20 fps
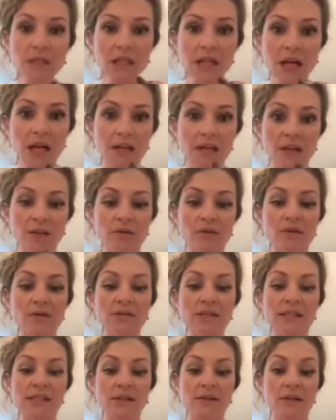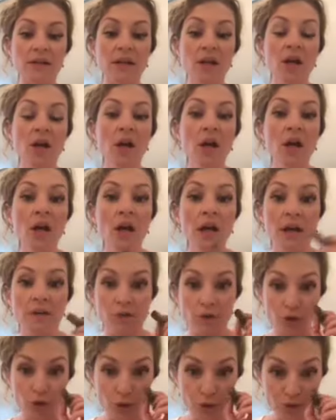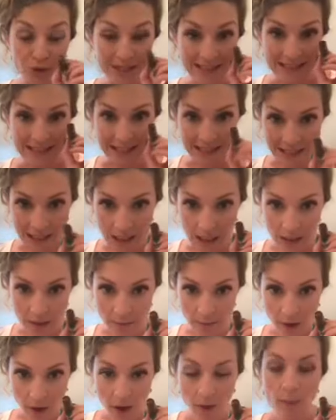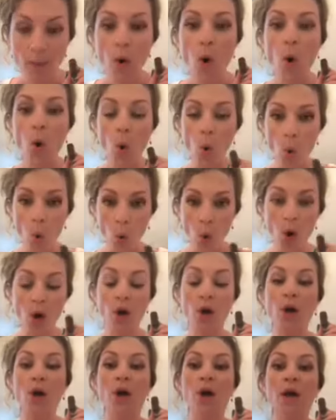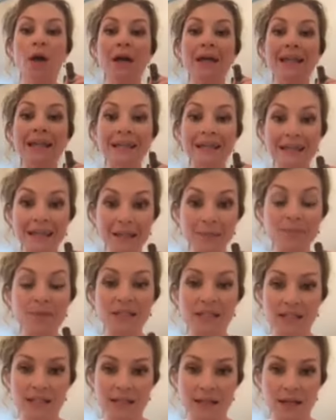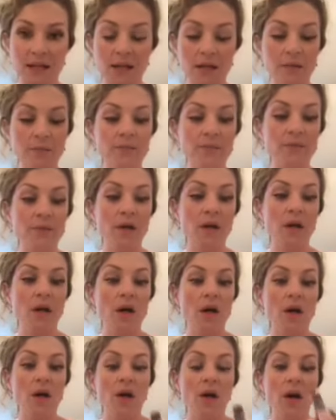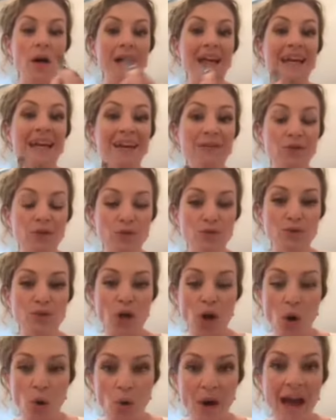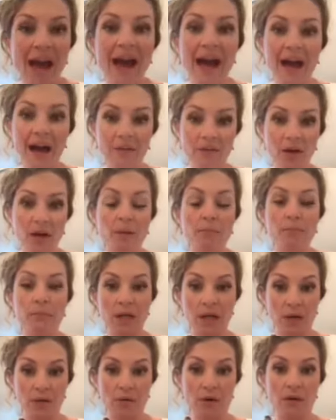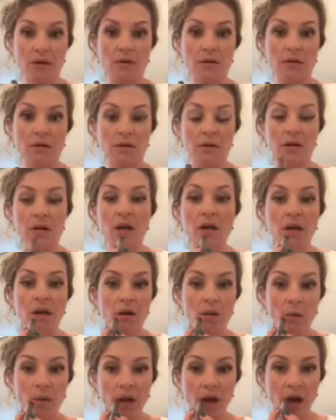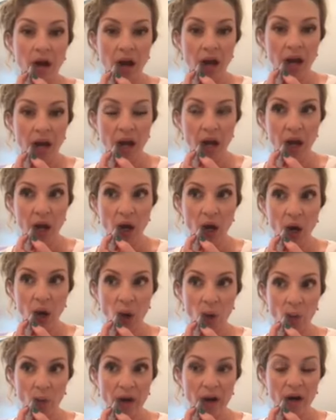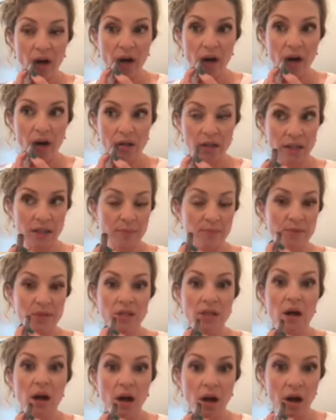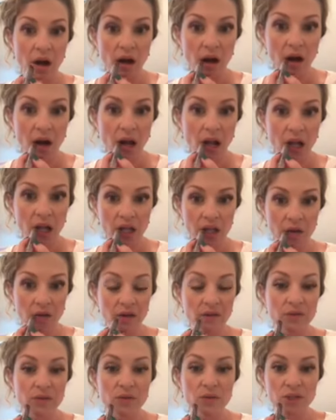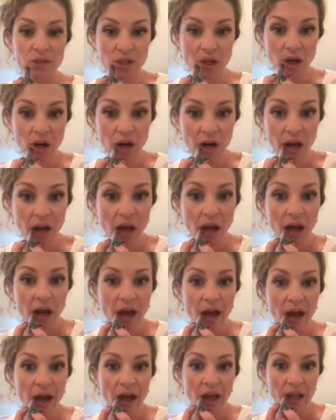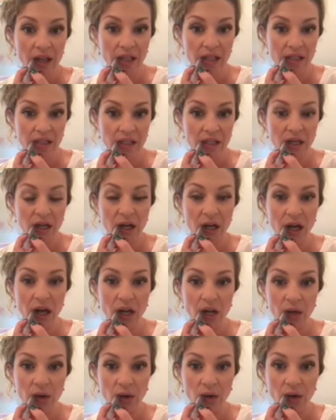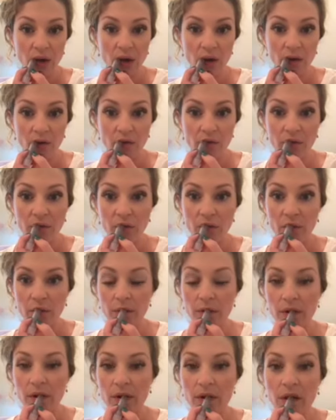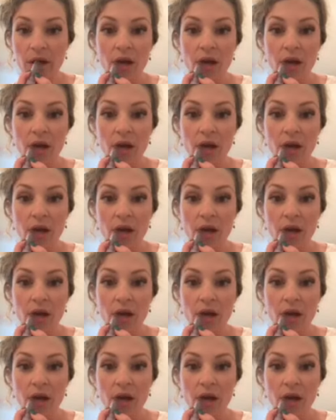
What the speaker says: little secret. If you're using tinted lip balm or lipstick, if you don't have a mirror, we all kind of know where our lips are. So if you start at the center and you go forward,